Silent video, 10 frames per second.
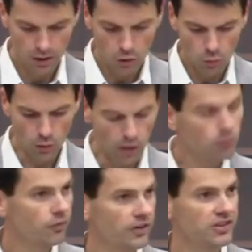Well,
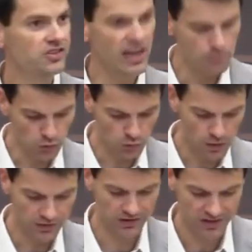the disciples want
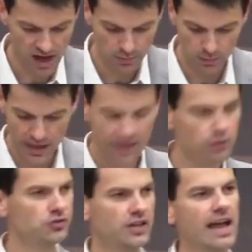to stop a man
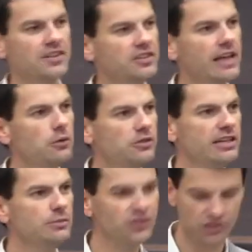who's casting out
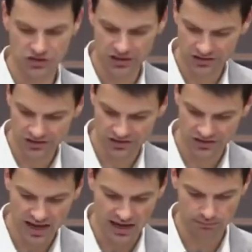demons in Jesus'
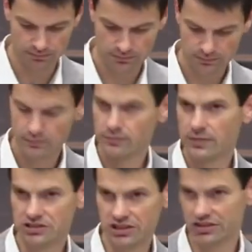name. And
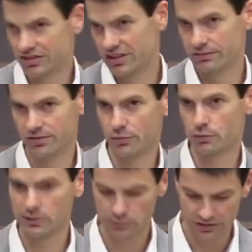Jesus gives them three
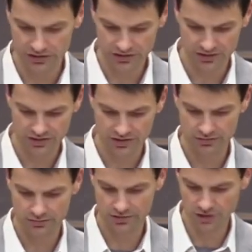reasons
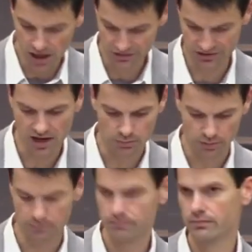to not stop him.
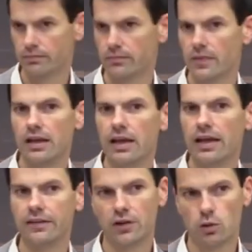And in
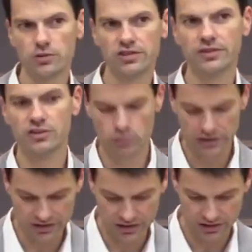the course of his
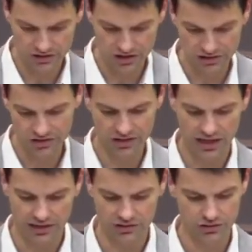reasoning, Jesus
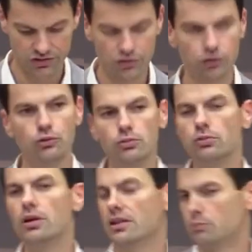answers two
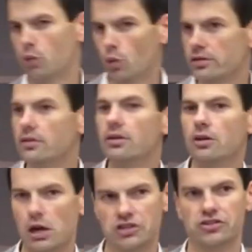important
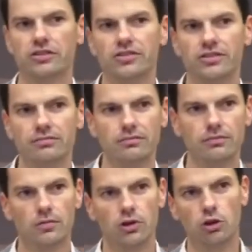questions
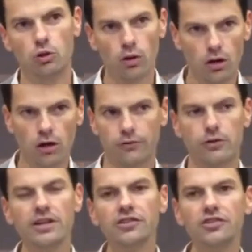Who are our
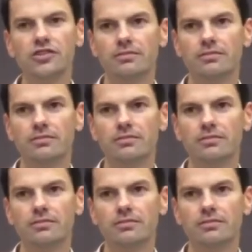friends?